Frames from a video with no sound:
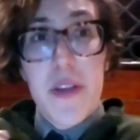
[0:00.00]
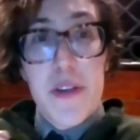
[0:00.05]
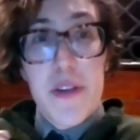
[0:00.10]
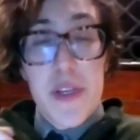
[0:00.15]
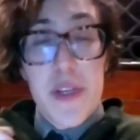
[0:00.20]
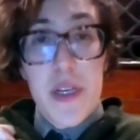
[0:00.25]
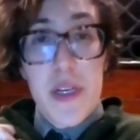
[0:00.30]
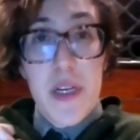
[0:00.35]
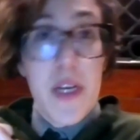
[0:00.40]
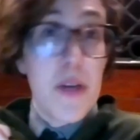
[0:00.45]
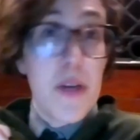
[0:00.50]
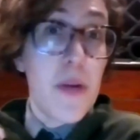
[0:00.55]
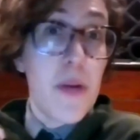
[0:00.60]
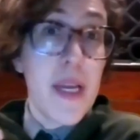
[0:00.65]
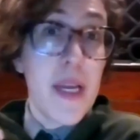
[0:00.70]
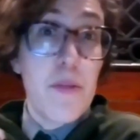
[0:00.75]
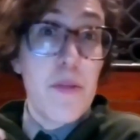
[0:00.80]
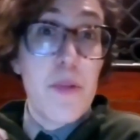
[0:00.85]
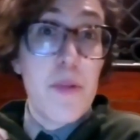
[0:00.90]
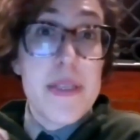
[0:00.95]
there's a, a,
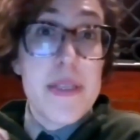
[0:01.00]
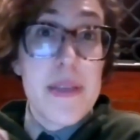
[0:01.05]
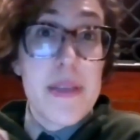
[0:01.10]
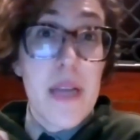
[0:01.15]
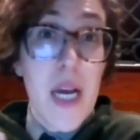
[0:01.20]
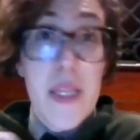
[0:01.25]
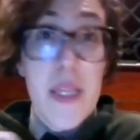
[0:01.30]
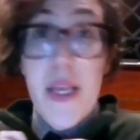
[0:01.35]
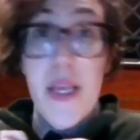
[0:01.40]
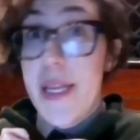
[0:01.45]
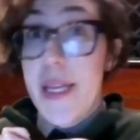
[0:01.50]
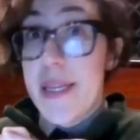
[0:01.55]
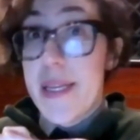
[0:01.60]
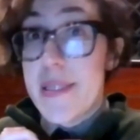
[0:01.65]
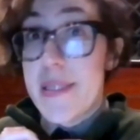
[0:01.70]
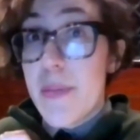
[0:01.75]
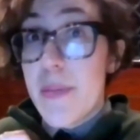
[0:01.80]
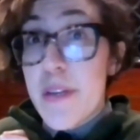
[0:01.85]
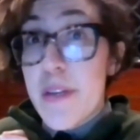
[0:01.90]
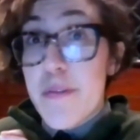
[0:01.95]
great recent online
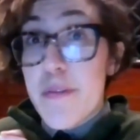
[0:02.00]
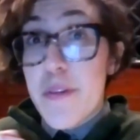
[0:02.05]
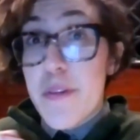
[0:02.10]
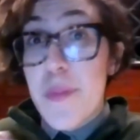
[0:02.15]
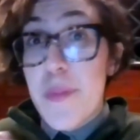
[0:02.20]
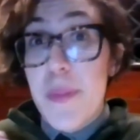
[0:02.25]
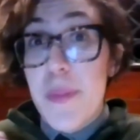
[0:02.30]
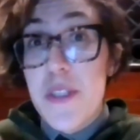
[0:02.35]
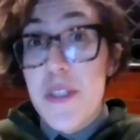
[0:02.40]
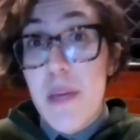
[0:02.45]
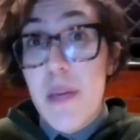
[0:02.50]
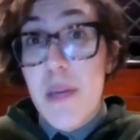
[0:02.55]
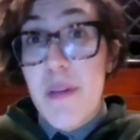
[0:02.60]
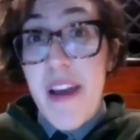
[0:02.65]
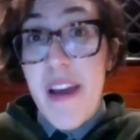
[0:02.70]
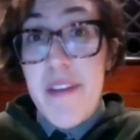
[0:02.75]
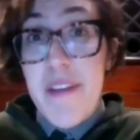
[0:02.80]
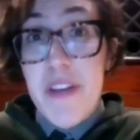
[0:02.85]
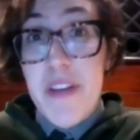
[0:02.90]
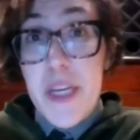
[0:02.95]
exhibit from the Museum
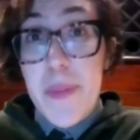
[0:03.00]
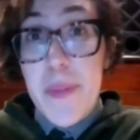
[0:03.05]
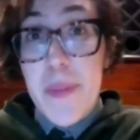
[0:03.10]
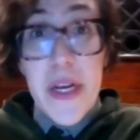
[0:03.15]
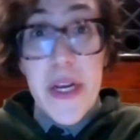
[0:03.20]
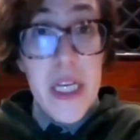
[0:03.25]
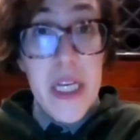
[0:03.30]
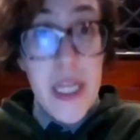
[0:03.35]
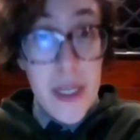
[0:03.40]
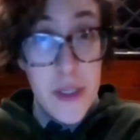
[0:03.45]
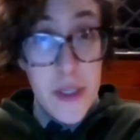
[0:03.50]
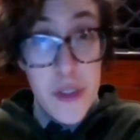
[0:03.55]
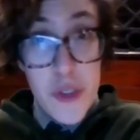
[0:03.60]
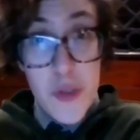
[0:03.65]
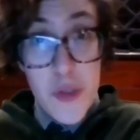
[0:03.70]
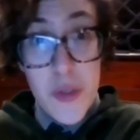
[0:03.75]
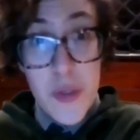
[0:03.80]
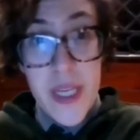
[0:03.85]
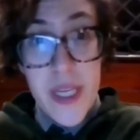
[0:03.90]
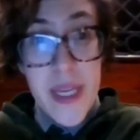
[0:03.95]
of African American
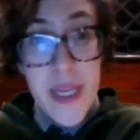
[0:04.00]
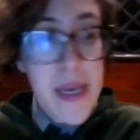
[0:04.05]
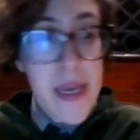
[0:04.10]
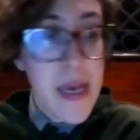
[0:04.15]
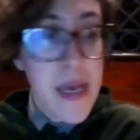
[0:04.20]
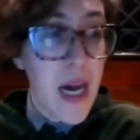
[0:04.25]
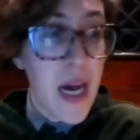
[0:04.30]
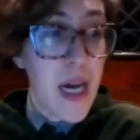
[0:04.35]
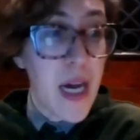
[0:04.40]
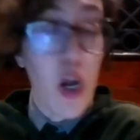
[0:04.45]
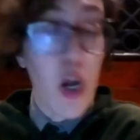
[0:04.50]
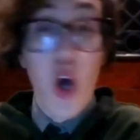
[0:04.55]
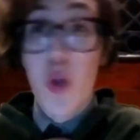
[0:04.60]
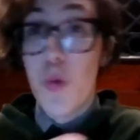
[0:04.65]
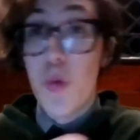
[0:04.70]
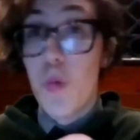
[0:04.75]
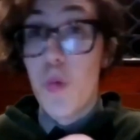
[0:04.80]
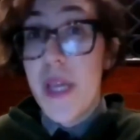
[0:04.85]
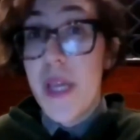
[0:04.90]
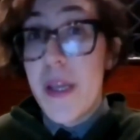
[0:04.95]
History uh,
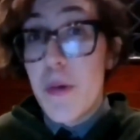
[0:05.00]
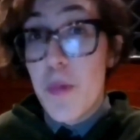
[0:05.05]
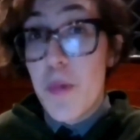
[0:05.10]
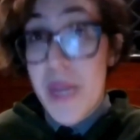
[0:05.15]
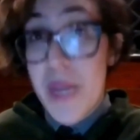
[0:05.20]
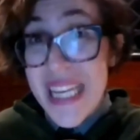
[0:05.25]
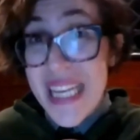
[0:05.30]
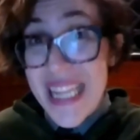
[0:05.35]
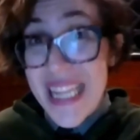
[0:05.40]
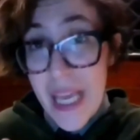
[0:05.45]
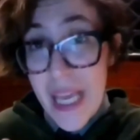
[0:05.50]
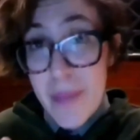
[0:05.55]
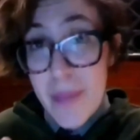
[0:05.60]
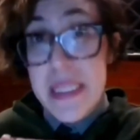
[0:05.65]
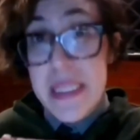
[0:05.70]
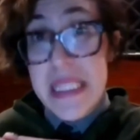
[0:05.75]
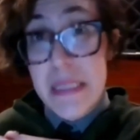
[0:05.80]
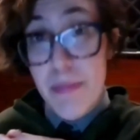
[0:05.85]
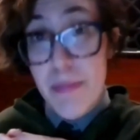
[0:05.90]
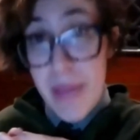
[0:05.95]
called We
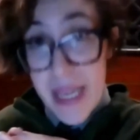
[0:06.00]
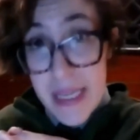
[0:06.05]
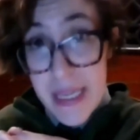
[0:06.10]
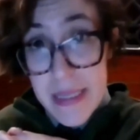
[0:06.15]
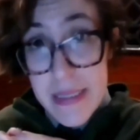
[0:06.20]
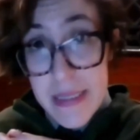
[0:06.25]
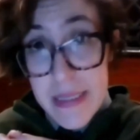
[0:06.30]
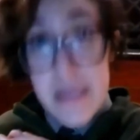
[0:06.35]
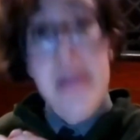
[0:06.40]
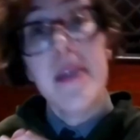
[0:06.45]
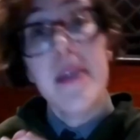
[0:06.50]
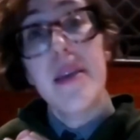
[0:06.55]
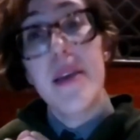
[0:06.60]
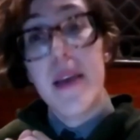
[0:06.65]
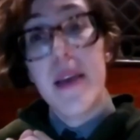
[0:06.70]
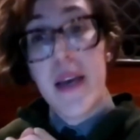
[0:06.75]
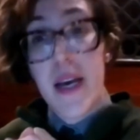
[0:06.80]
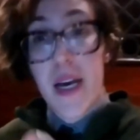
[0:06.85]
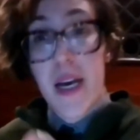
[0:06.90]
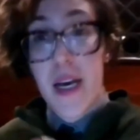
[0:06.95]
Reclaim Space
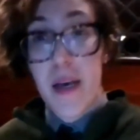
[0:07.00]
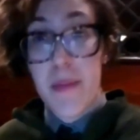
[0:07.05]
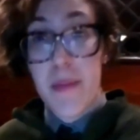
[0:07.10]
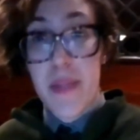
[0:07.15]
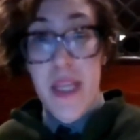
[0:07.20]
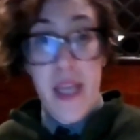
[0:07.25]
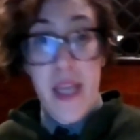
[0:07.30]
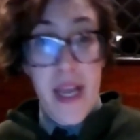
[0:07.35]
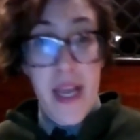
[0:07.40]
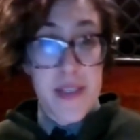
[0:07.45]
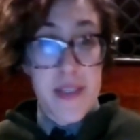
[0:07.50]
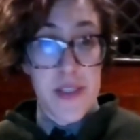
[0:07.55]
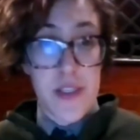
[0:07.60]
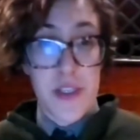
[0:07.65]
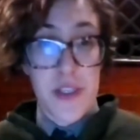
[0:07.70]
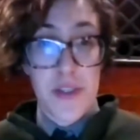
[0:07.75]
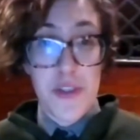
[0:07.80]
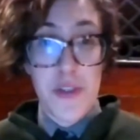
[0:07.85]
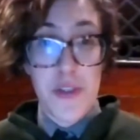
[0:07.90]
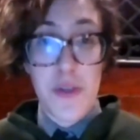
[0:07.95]
um, that has
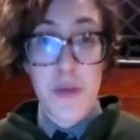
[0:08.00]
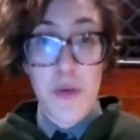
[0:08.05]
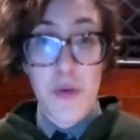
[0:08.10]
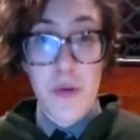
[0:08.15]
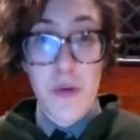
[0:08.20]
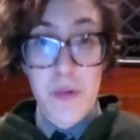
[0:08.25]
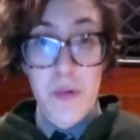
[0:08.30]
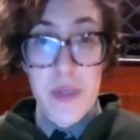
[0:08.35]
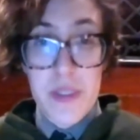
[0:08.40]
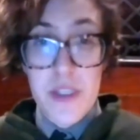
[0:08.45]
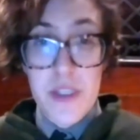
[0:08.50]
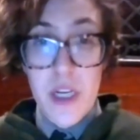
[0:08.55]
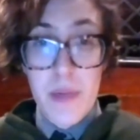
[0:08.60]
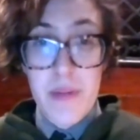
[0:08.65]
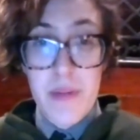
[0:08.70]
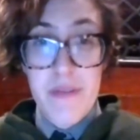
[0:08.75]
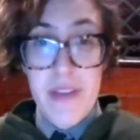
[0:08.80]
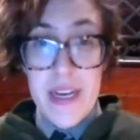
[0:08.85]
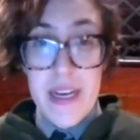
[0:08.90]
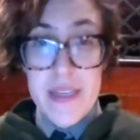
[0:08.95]
to do with
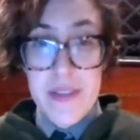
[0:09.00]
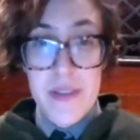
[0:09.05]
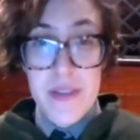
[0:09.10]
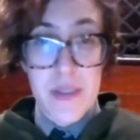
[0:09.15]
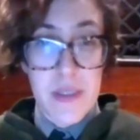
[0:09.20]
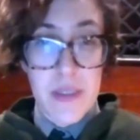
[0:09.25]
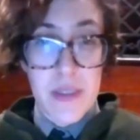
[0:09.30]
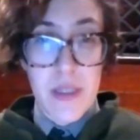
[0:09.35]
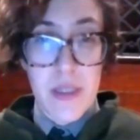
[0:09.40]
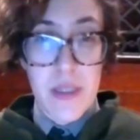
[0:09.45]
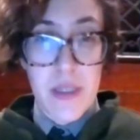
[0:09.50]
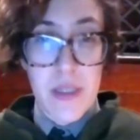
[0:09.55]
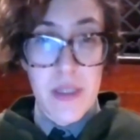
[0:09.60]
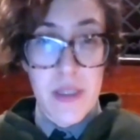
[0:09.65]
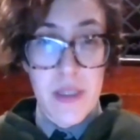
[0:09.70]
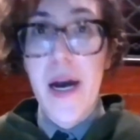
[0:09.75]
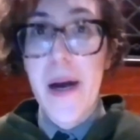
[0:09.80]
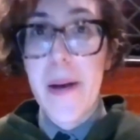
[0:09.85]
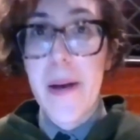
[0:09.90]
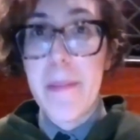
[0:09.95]
Darby Vassall
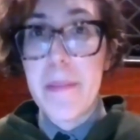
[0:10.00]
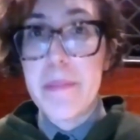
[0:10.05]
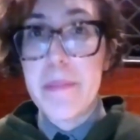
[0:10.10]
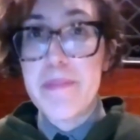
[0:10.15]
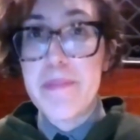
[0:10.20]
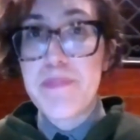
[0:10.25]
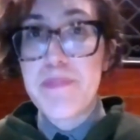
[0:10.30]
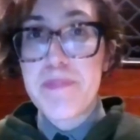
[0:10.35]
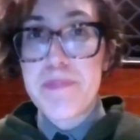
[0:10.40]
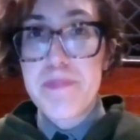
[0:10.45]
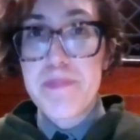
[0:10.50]
um,